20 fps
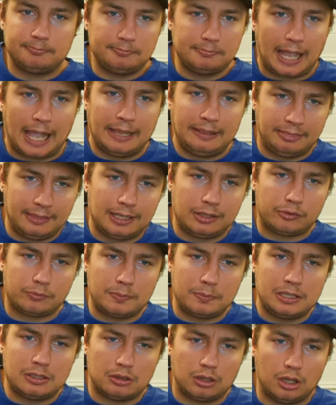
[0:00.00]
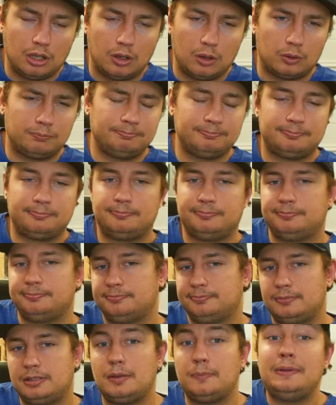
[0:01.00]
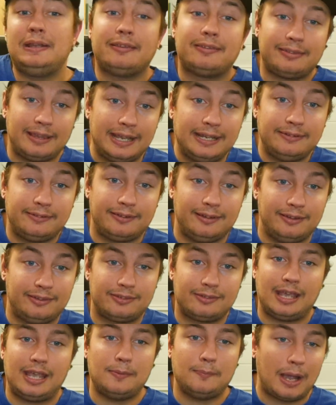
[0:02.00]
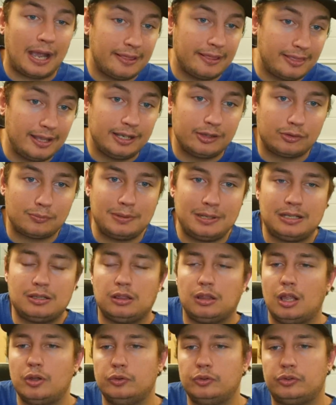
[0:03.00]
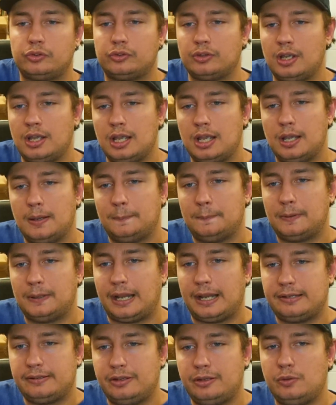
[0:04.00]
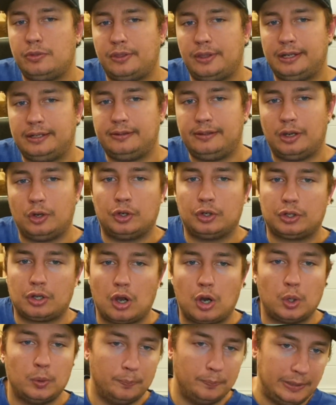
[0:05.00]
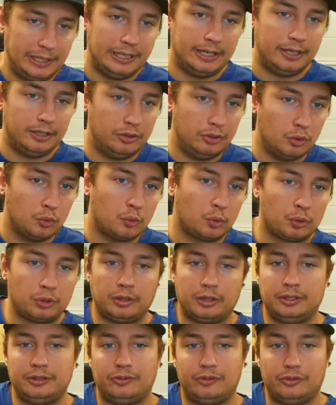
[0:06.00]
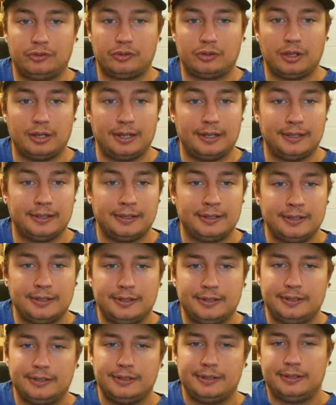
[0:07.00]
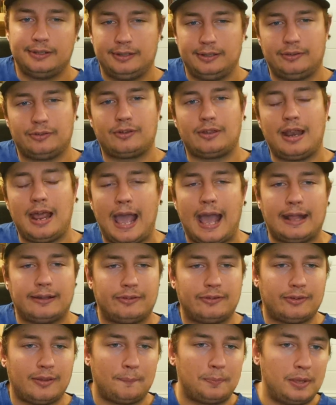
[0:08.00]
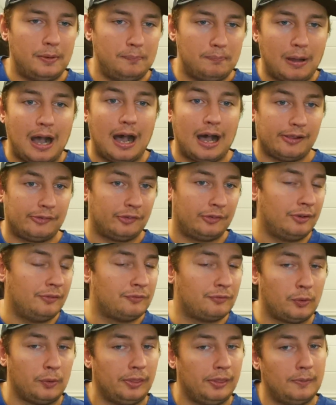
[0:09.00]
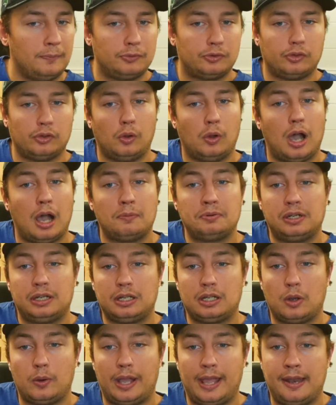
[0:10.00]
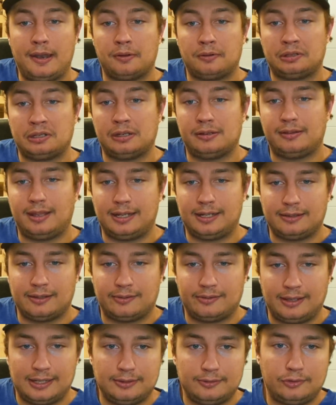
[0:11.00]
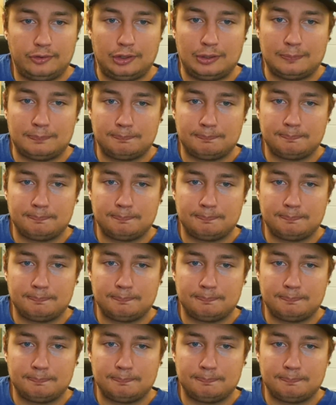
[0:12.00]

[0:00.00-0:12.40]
I think it's going to be close. Give me the Saints in this game. I think it's going to be close. But I do think Derek Carr being in New Orleans is going to add something positive for them. So I'm going to go ahead. I'm going to take the Saints here.